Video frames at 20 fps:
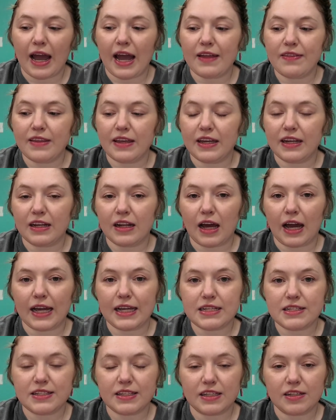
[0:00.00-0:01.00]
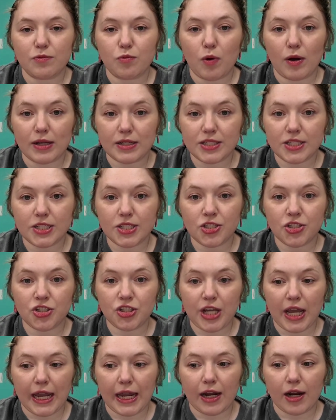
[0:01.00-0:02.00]
And then I did want to
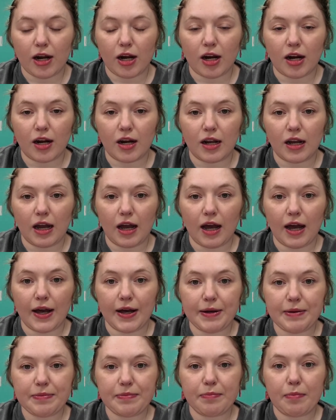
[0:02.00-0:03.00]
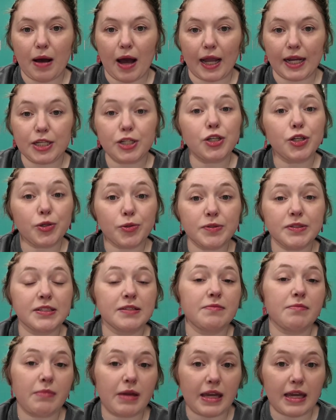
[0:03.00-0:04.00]
share my new
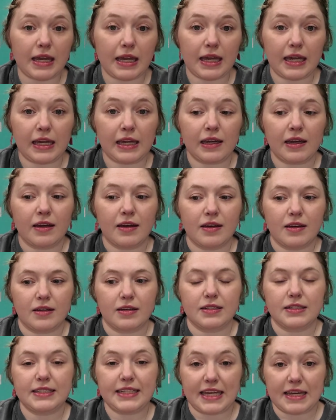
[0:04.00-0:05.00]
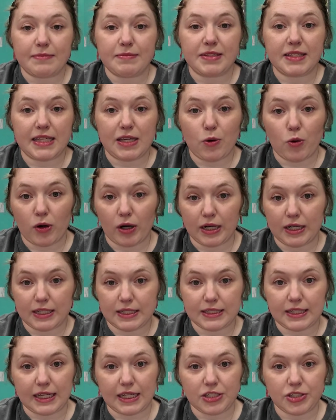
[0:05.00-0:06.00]
to me DMC
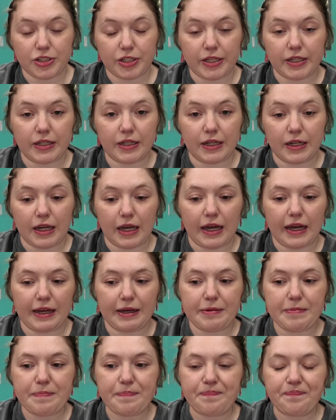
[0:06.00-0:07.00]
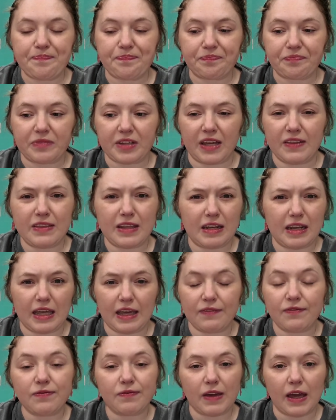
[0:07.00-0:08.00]
organization. And then
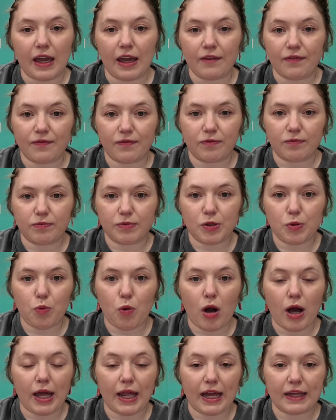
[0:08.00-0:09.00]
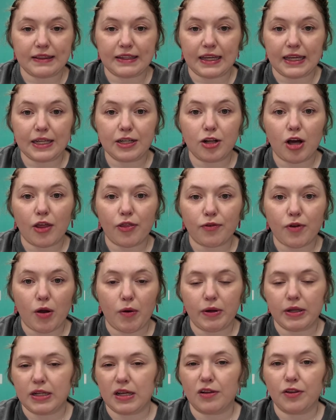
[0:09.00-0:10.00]
if you want, at the end, I'll
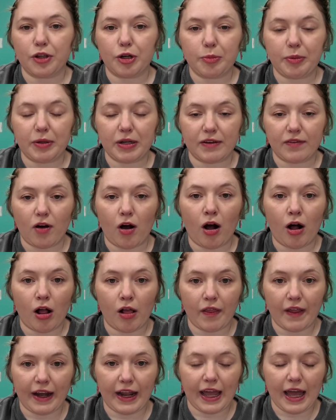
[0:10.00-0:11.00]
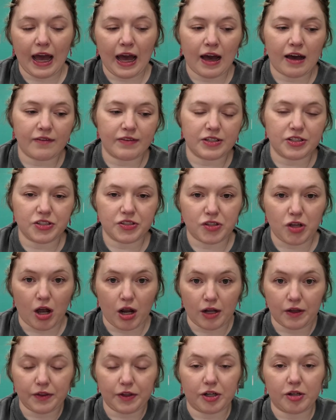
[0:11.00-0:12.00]
throw in a little bit of haul that I have and just
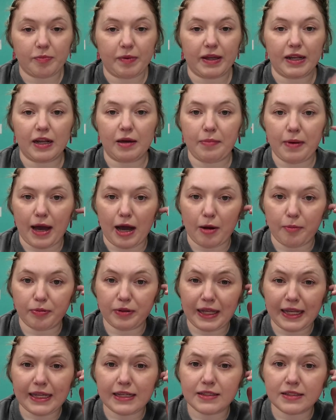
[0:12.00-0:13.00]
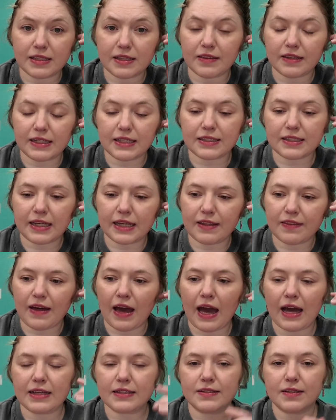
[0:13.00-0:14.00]
talk a little bit about plans and things like
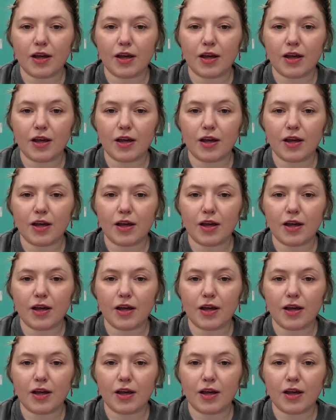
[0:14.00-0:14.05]
that.